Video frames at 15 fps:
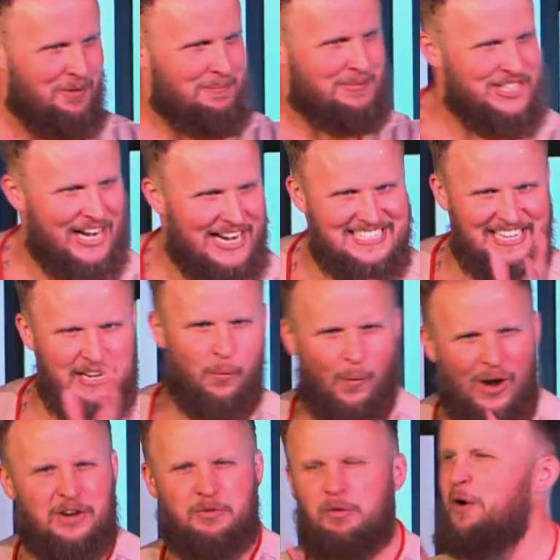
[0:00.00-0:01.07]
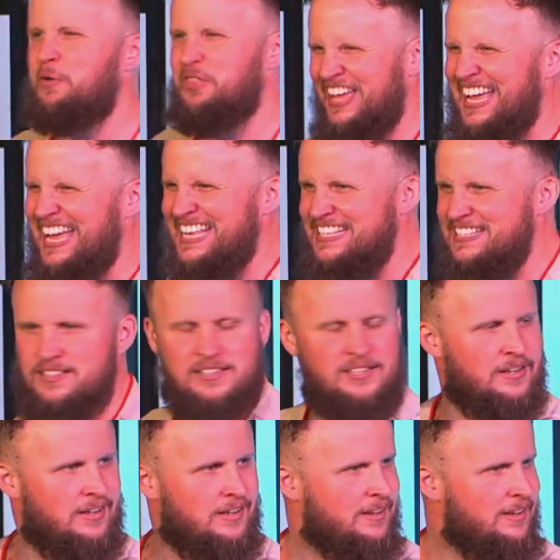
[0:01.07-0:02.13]
from chasing what growth
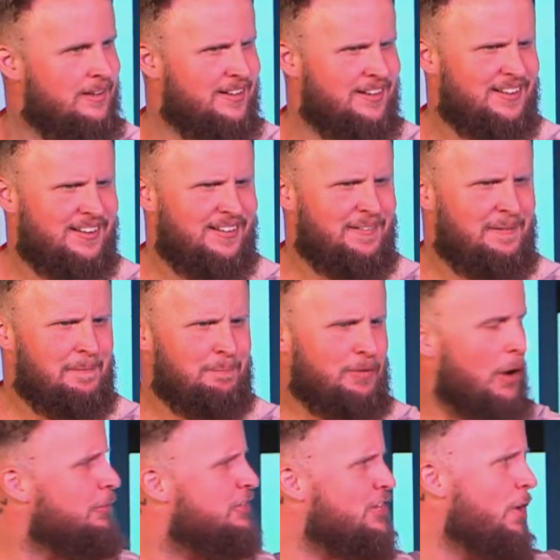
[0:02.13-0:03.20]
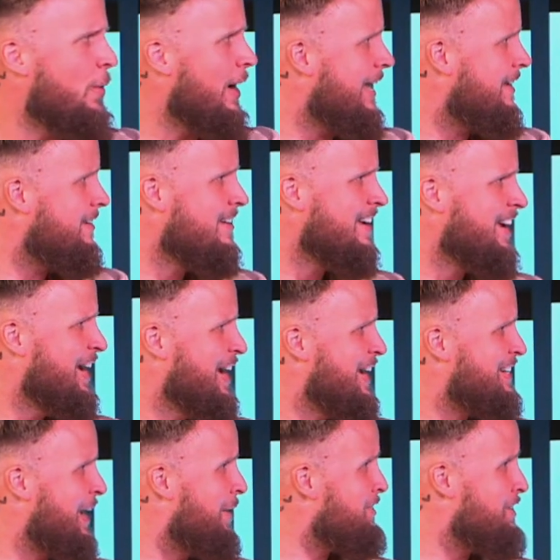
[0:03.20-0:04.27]
is. Don't do it.
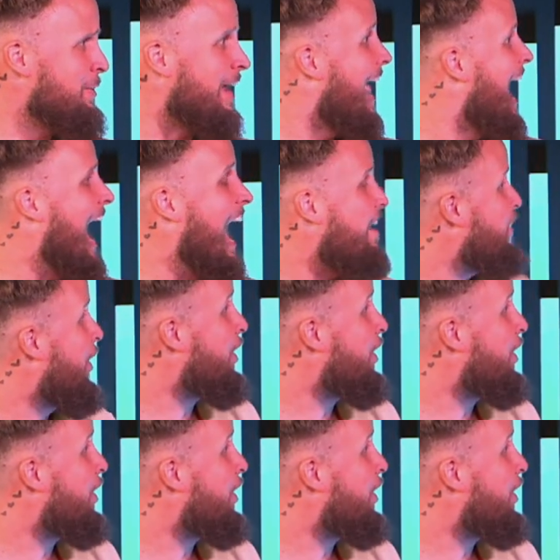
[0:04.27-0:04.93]
Don't do it. I've